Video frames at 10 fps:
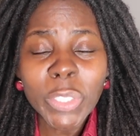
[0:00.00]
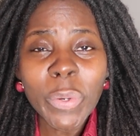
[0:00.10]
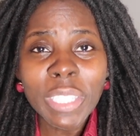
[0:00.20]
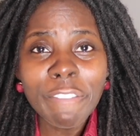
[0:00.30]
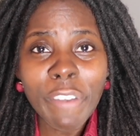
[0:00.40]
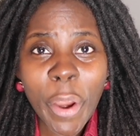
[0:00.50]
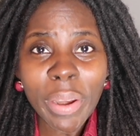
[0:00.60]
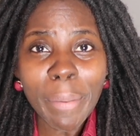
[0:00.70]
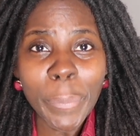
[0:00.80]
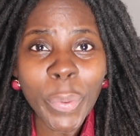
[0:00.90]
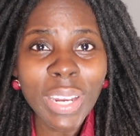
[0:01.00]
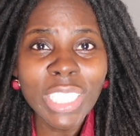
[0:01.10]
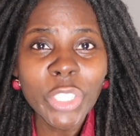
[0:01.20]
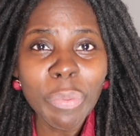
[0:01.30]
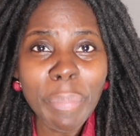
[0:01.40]
So it's very
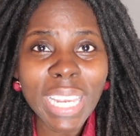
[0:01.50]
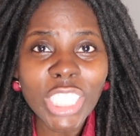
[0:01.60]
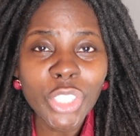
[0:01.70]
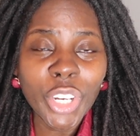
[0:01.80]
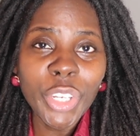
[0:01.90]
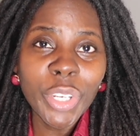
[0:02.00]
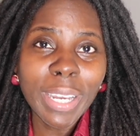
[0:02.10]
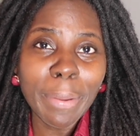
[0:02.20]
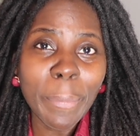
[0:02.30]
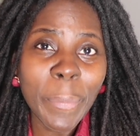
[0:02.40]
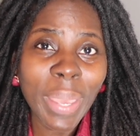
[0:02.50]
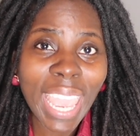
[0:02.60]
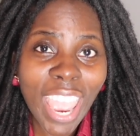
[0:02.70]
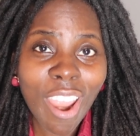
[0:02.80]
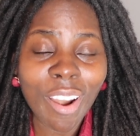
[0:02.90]
important to make sure you
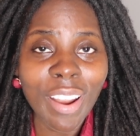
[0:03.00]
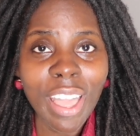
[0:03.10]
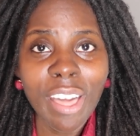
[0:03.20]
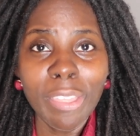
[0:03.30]
compare